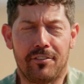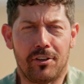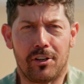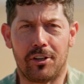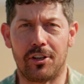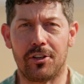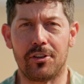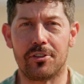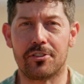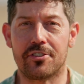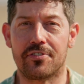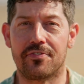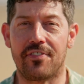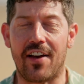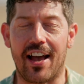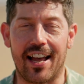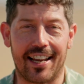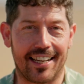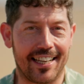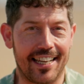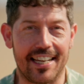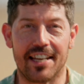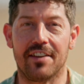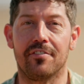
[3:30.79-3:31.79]
if you lose fat
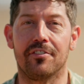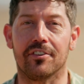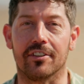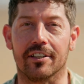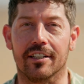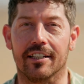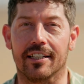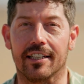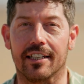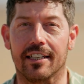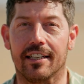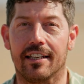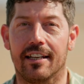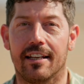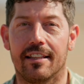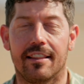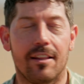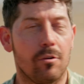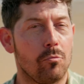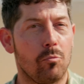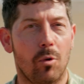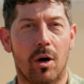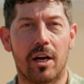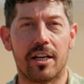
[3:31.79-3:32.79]
evenly,
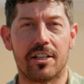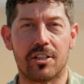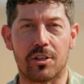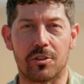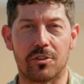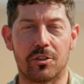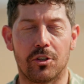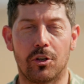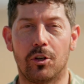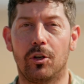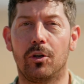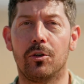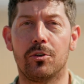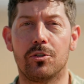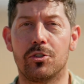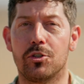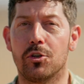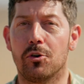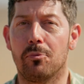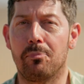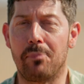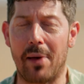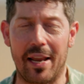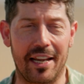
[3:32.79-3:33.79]
then why don't you lose
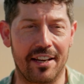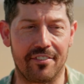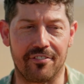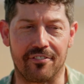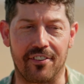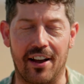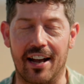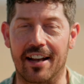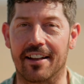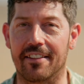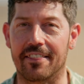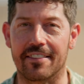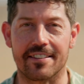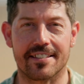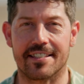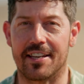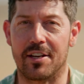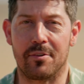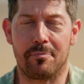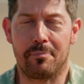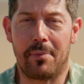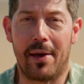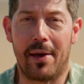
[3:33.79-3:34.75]
your belly fat at the same